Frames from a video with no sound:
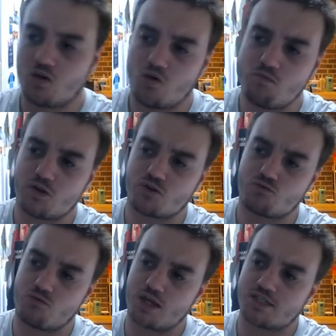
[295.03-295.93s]
almost
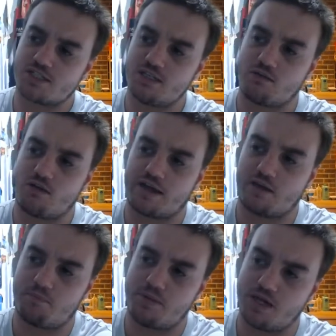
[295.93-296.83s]
rusty-like
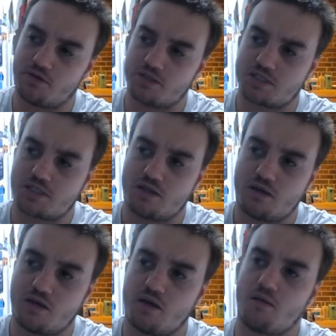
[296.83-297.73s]
appearance
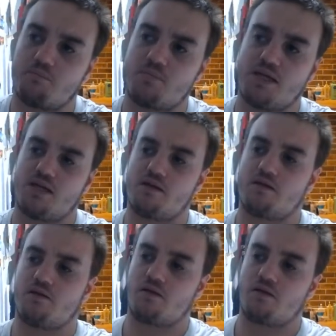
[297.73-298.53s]
beer